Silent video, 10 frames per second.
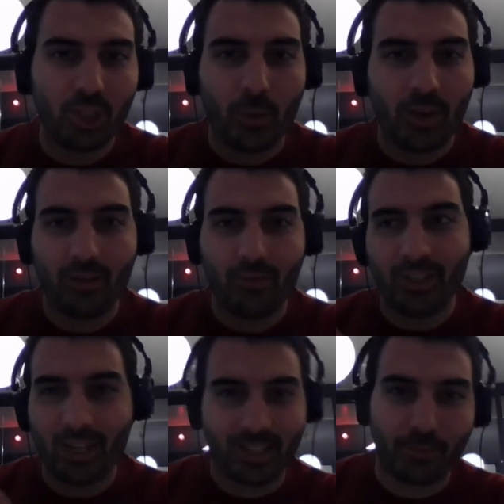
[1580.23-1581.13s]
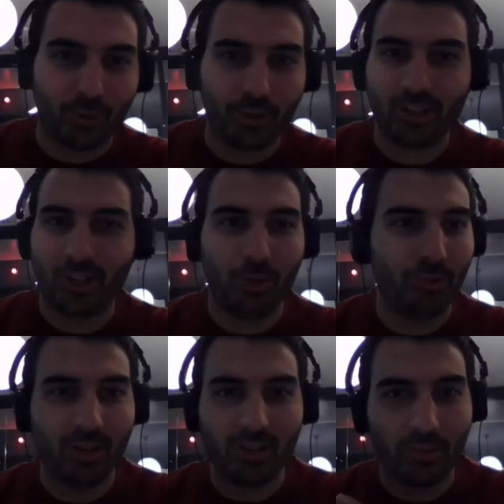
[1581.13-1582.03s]
doing a fantastic product and you're
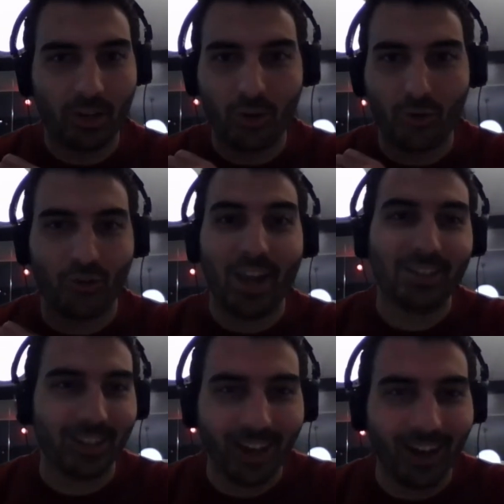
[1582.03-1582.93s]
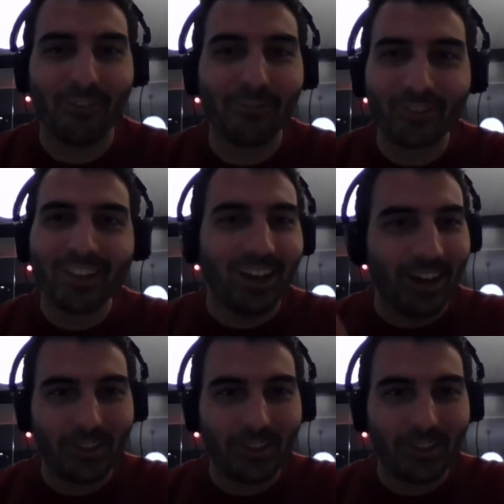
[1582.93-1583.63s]
bringing something great to life,